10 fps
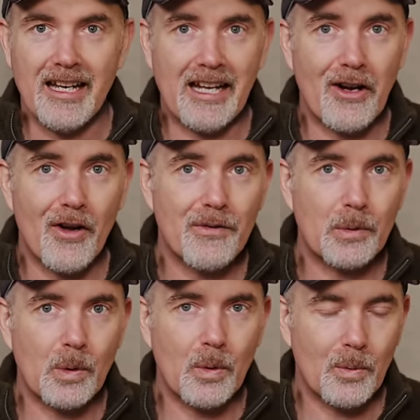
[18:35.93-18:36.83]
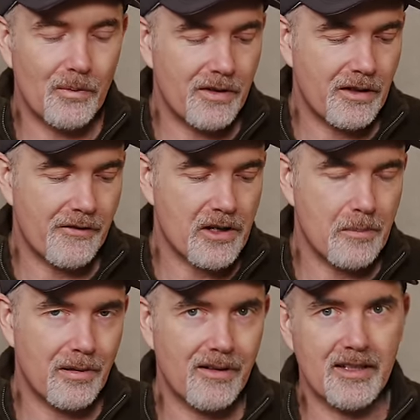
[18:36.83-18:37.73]
and overall, very, very
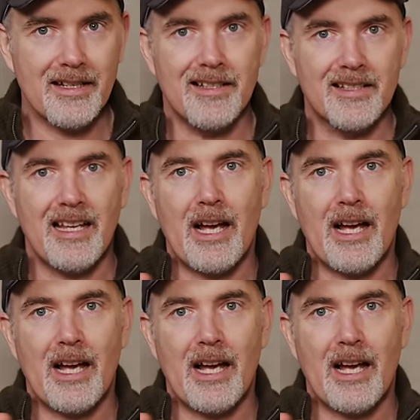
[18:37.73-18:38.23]
pleased.